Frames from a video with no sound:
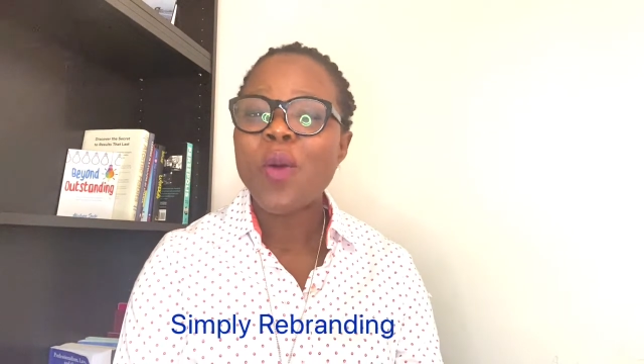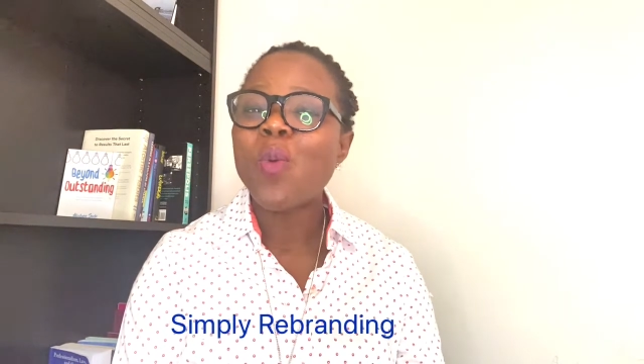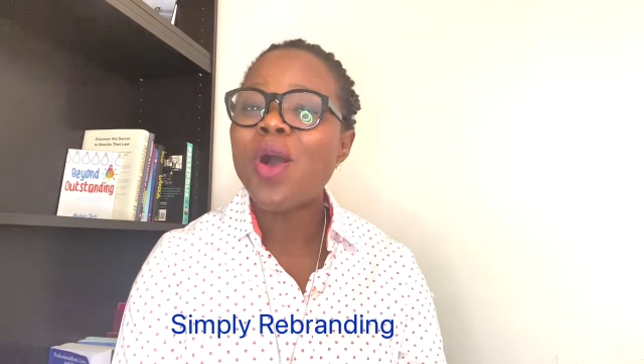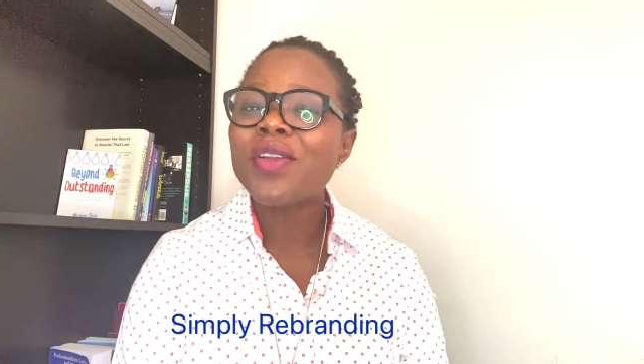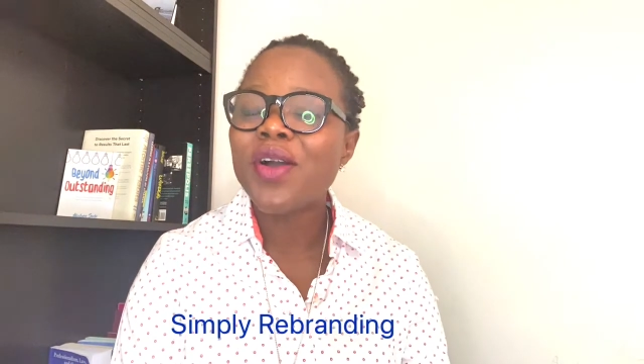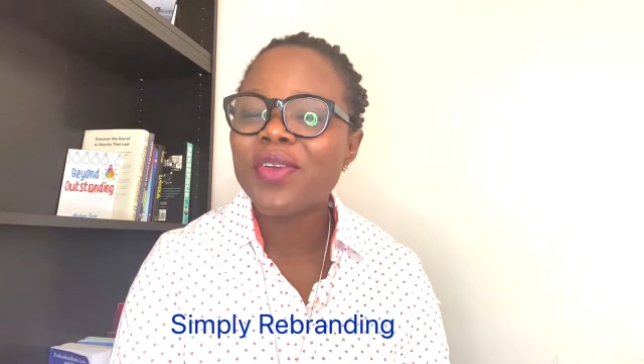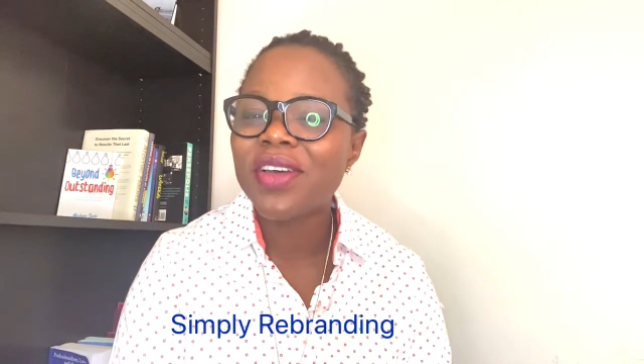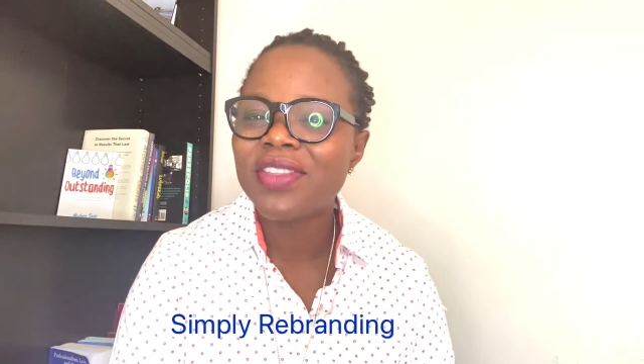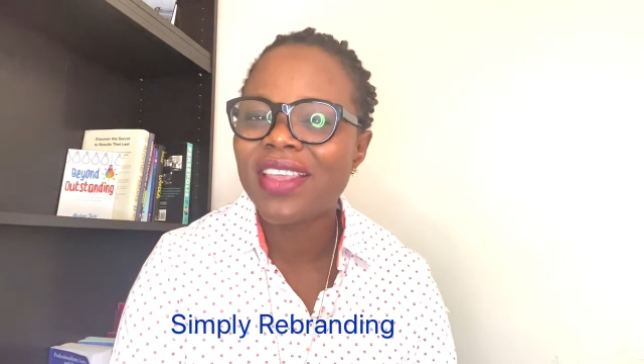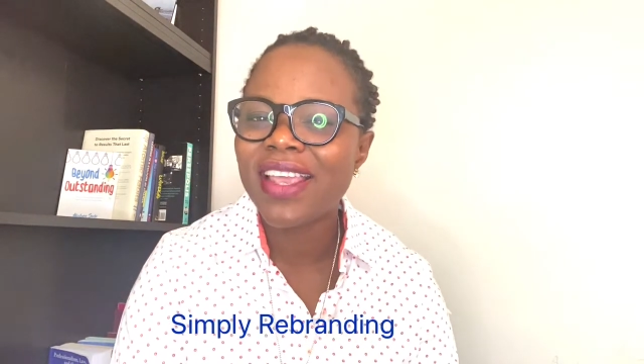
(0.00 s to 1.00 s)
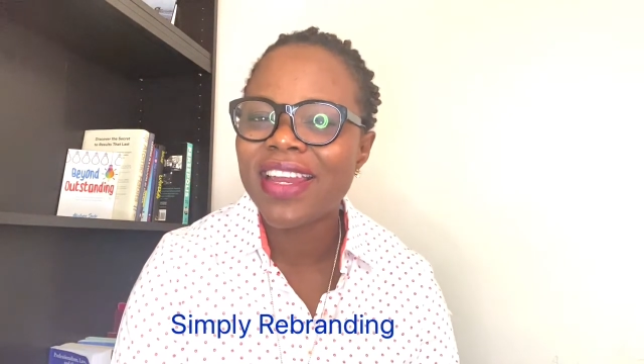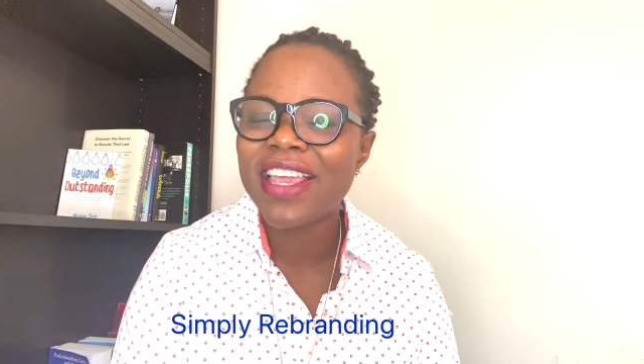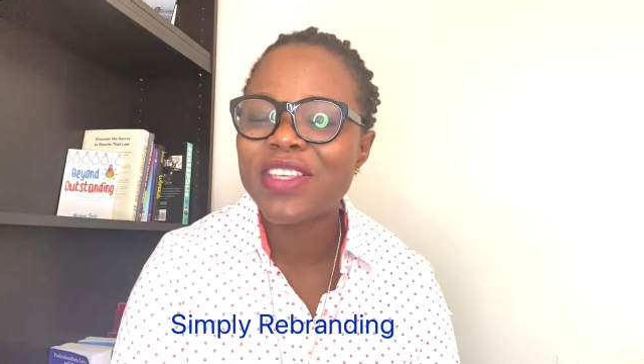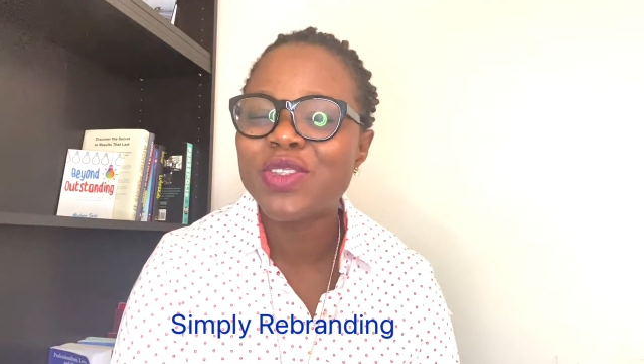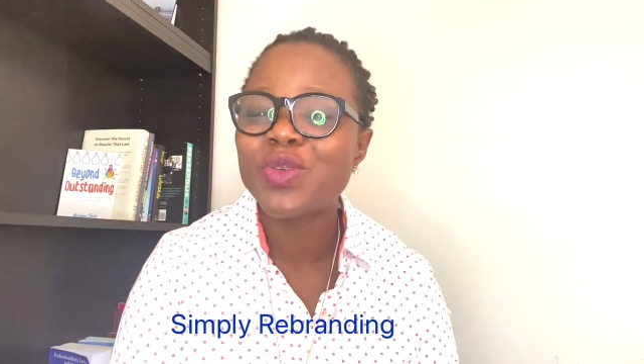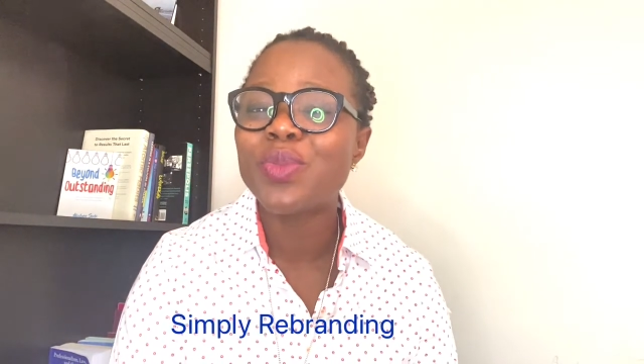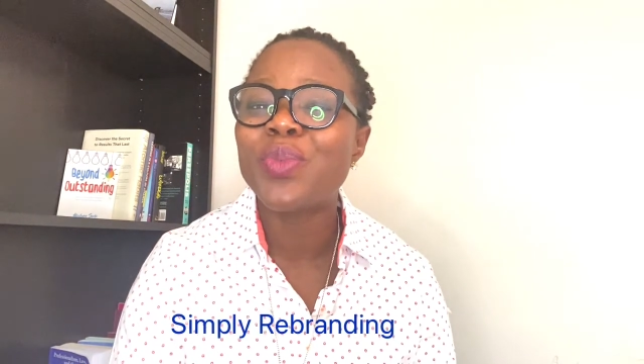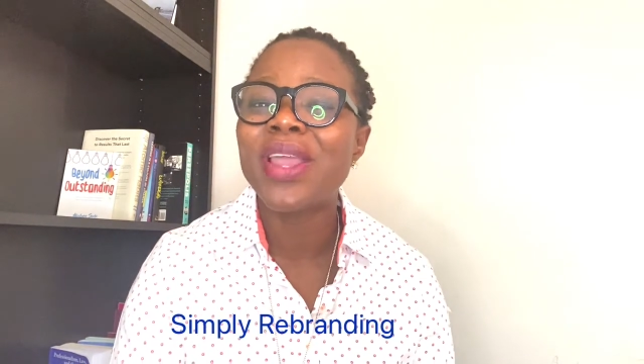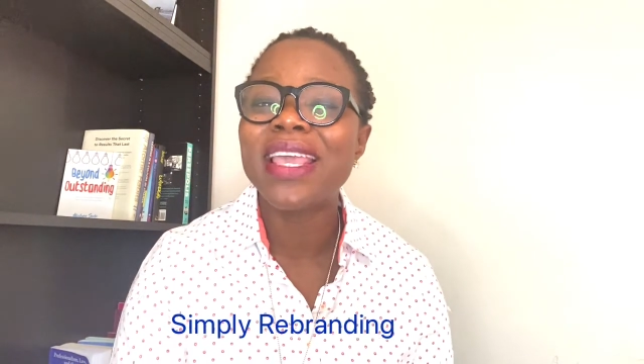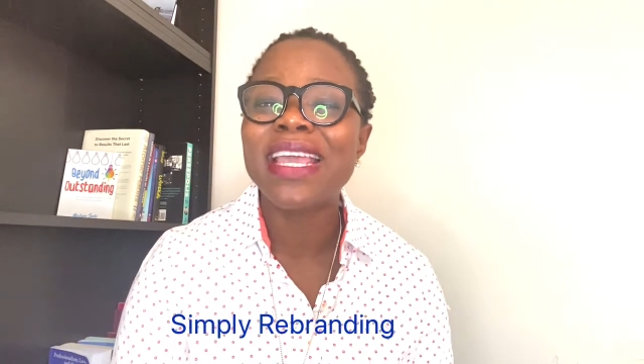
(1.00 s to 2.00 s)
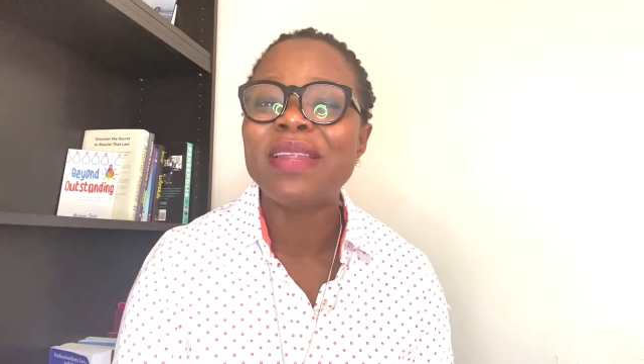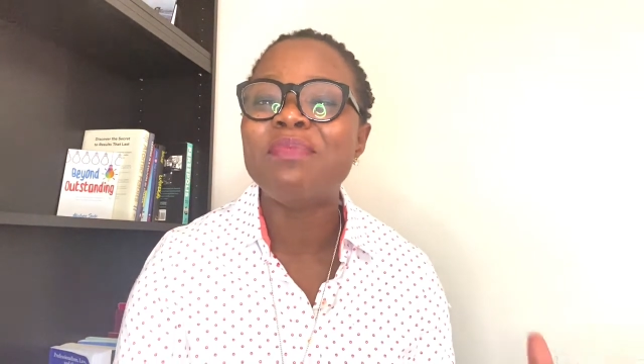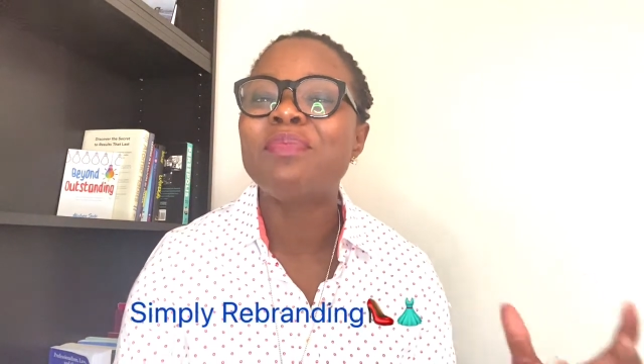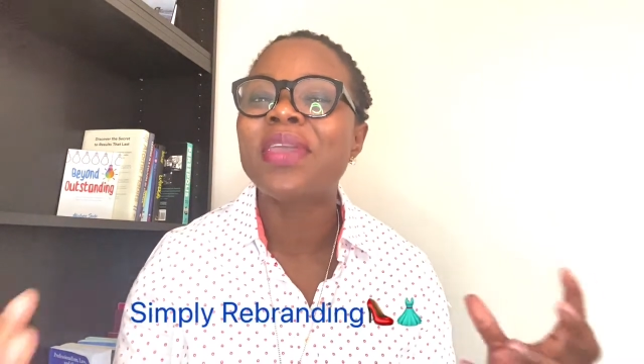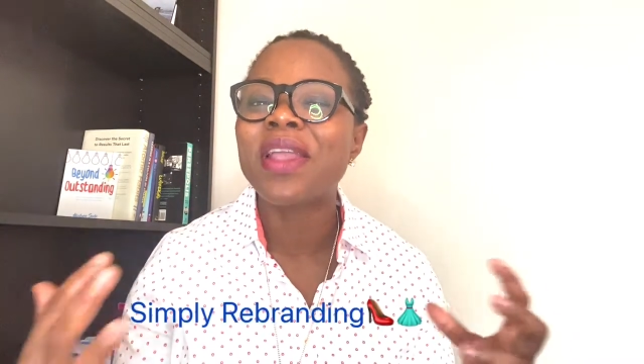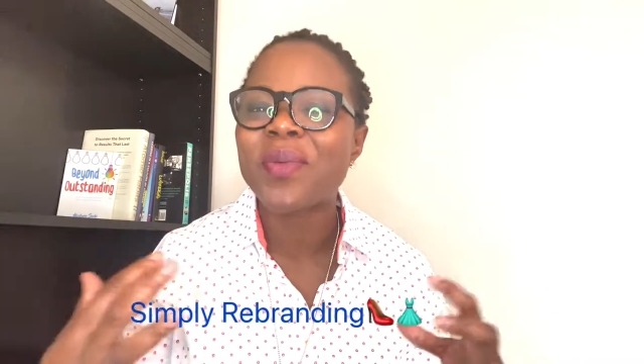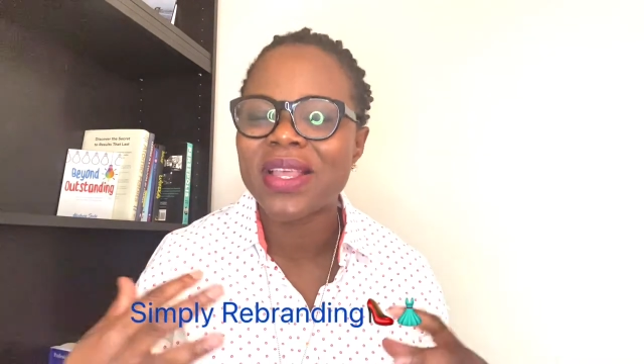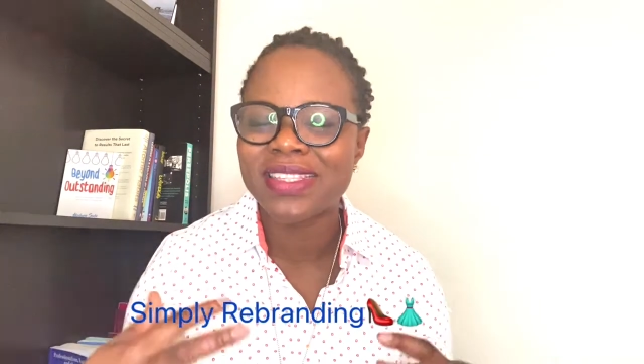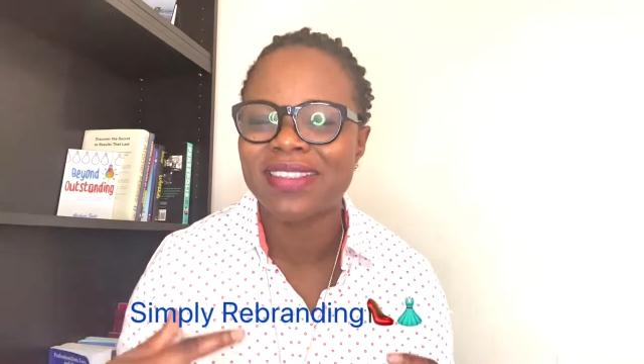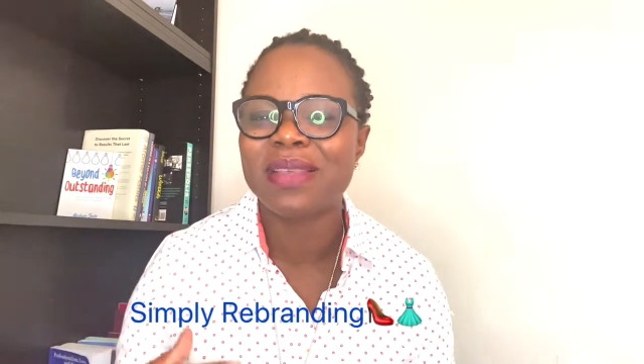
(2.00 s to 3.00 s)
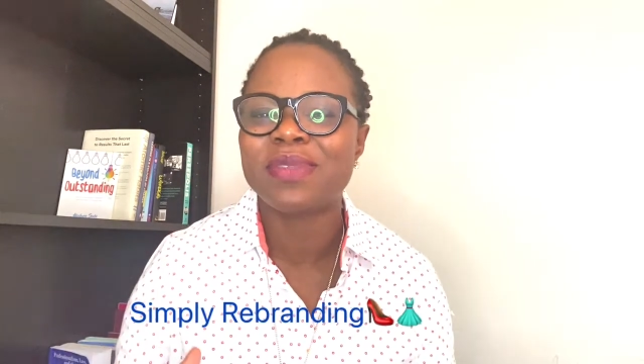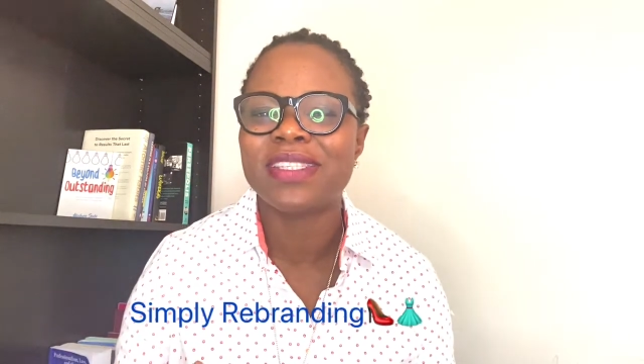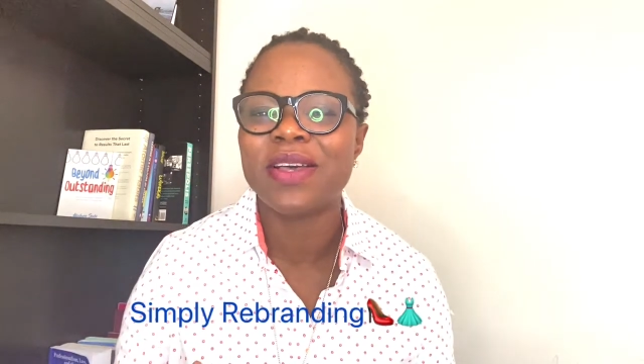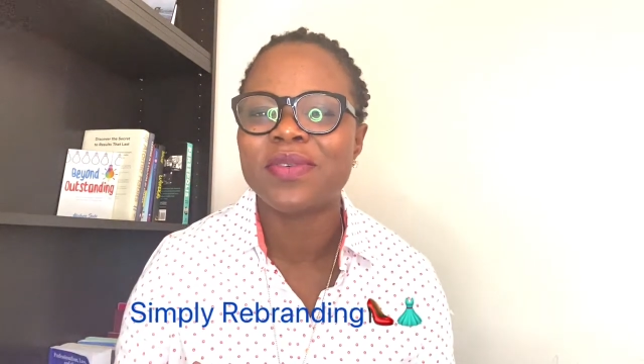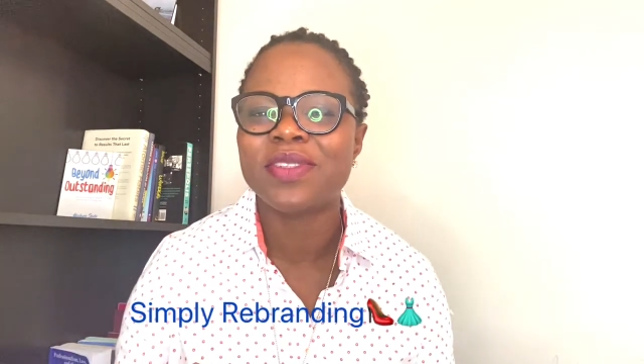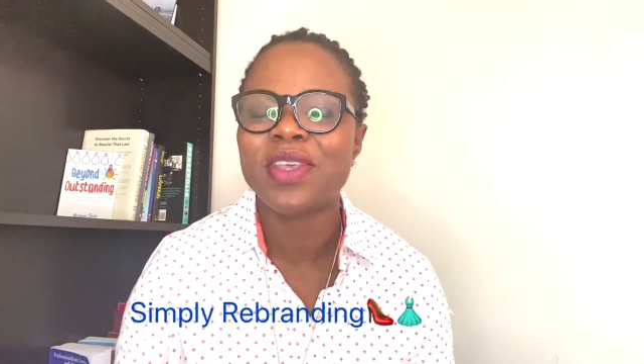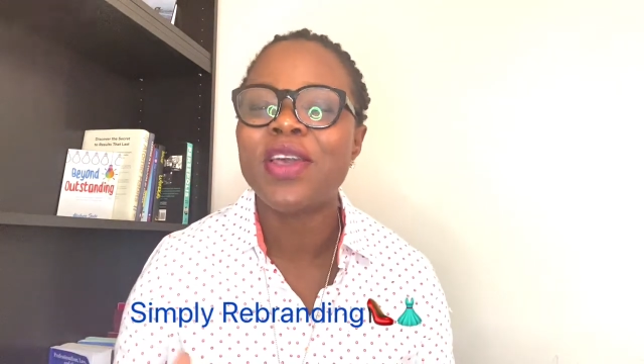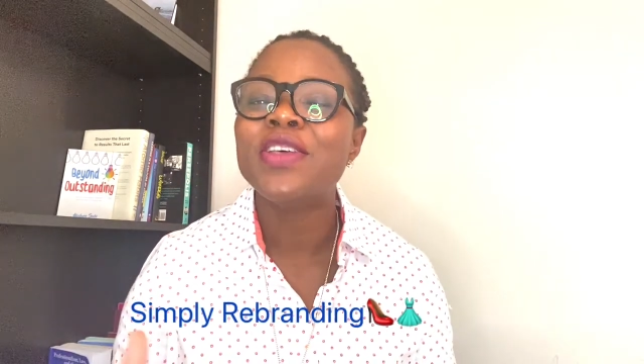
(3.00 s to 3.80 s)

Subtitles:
One other thing is to bring in parents themselves.